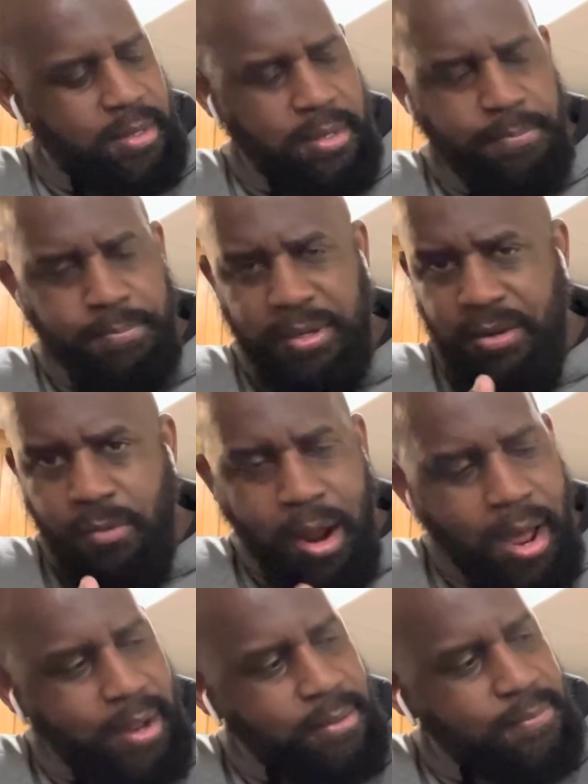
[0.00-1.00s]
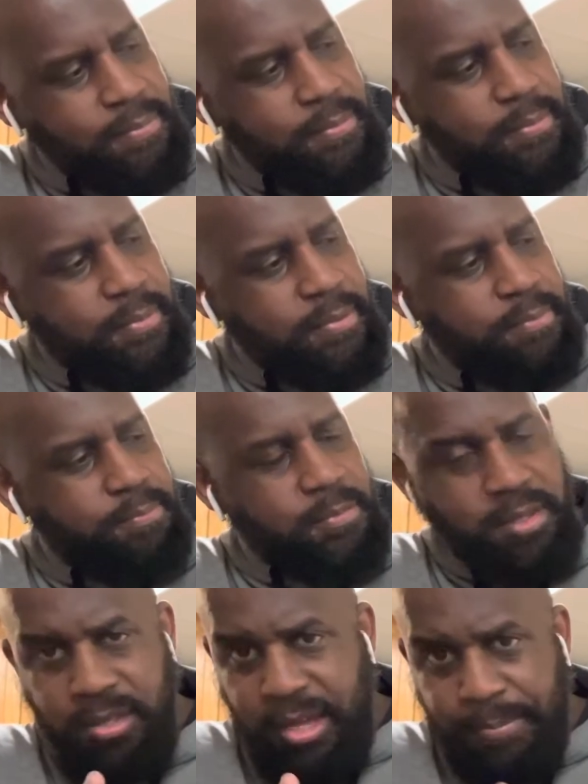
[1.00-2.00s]
Pete Rock,
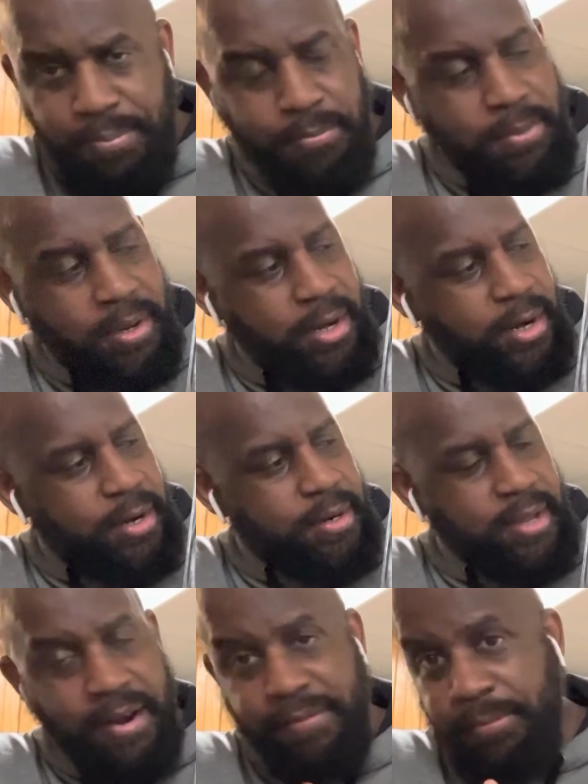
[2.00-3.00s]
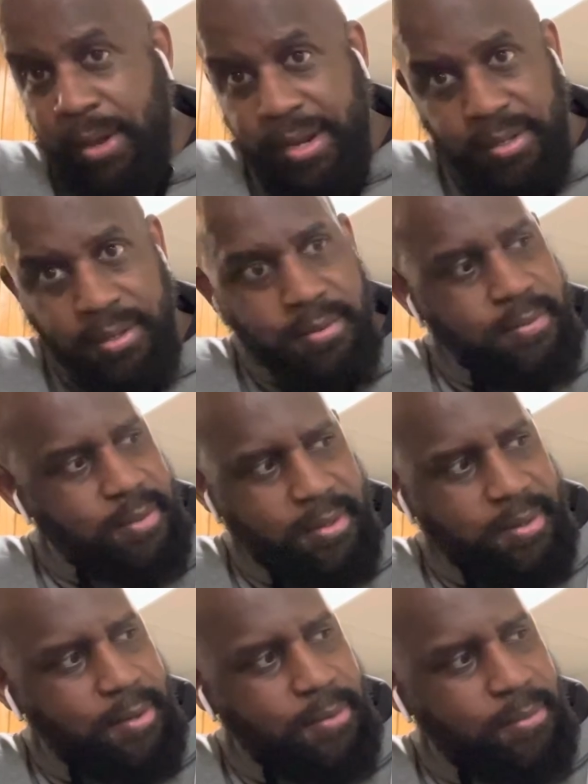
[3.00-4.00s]
DJ Premier, everybody, you
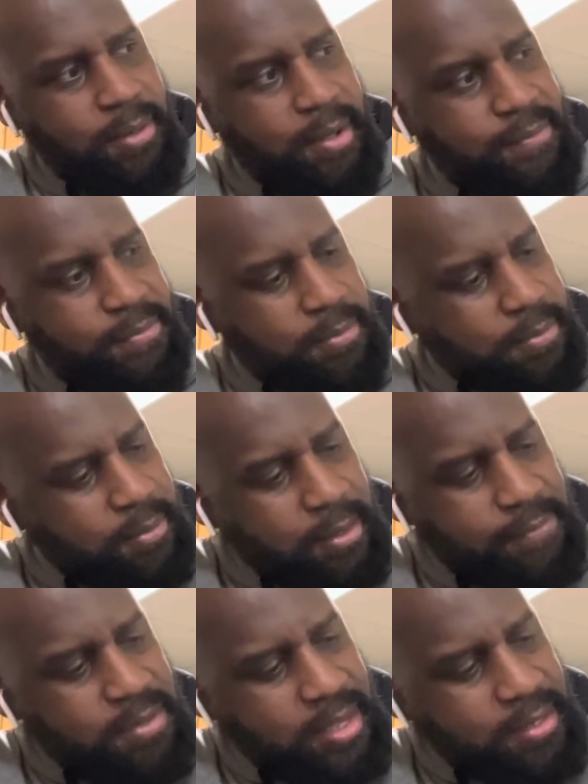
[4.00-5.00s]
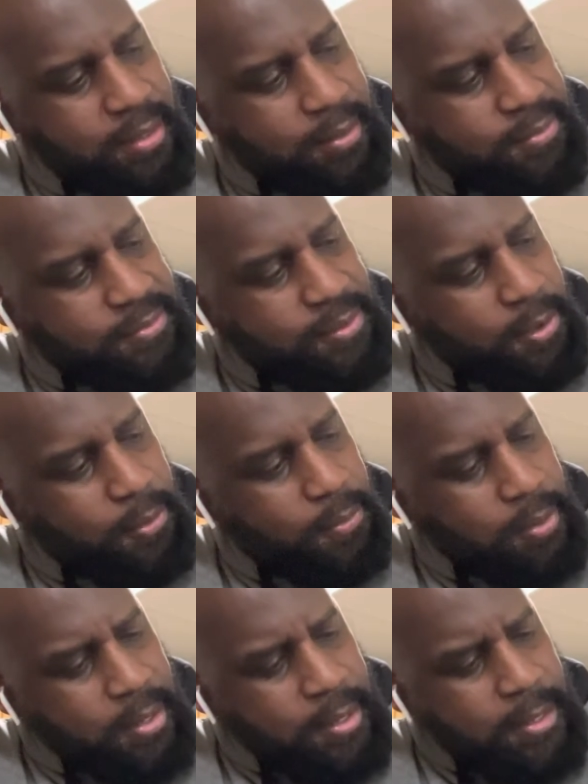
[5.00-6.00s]
know, love Jay Dilla. So
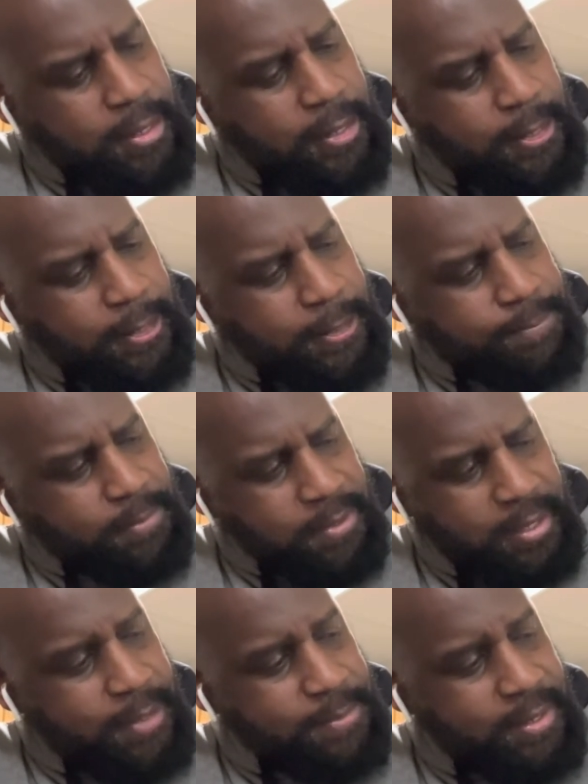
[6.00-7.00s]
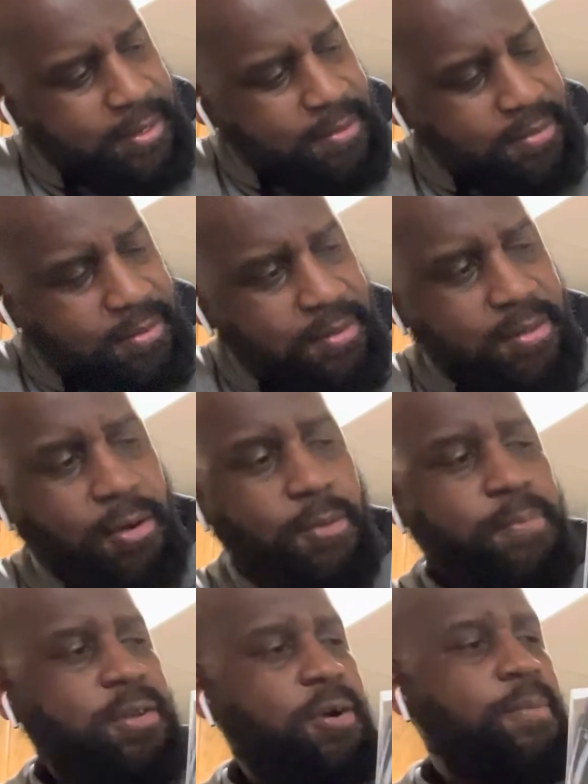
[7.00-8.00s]
yeah, man, just a
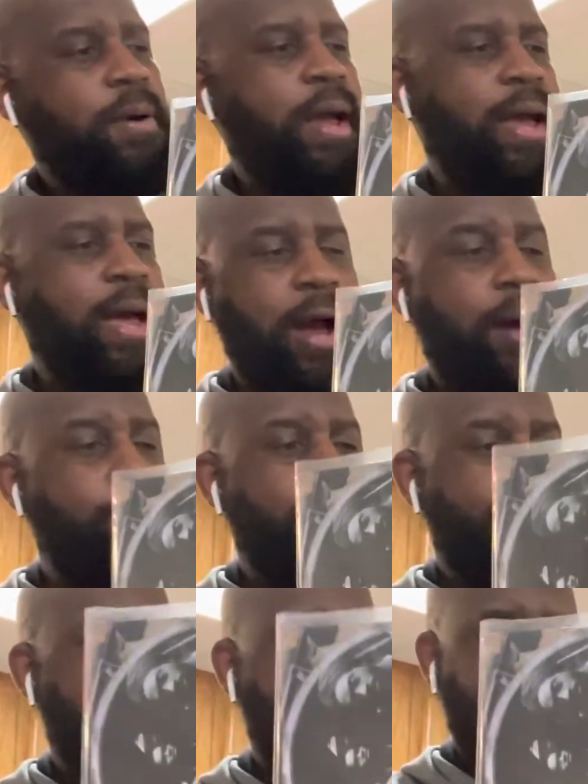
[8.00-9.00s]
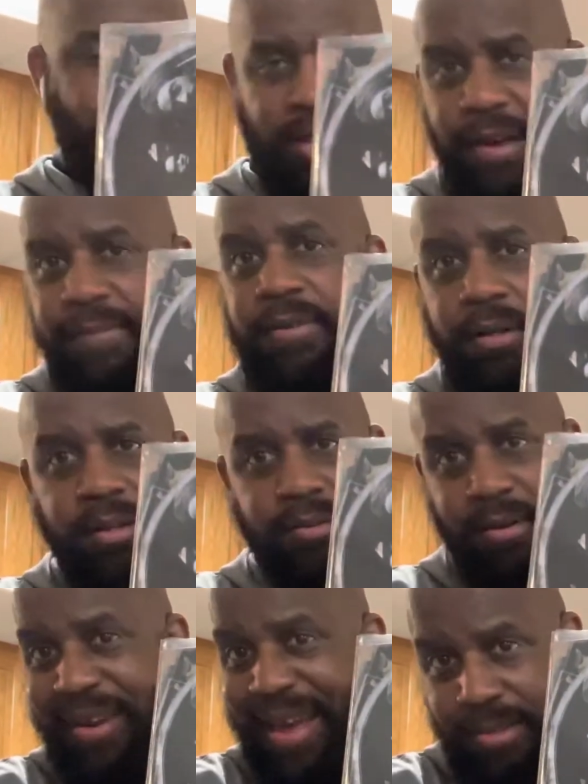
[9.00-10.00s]
dope album. Definitely, it's a
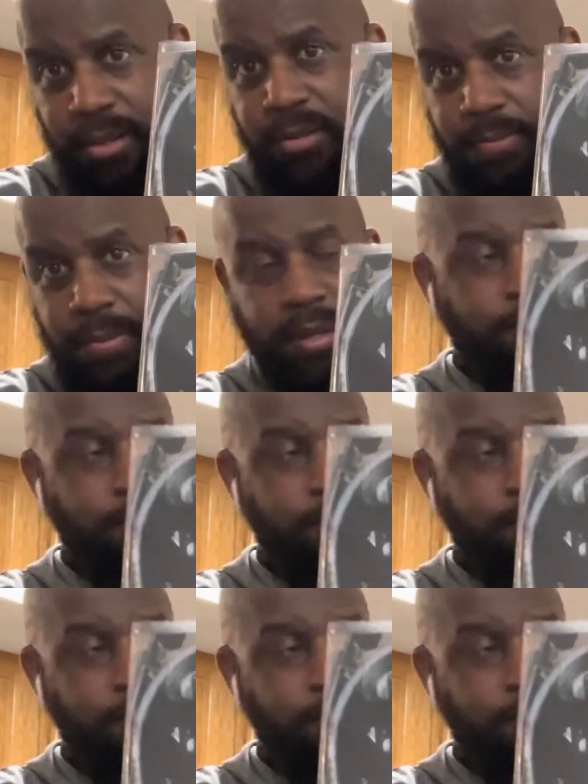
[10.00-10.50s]
classic to me.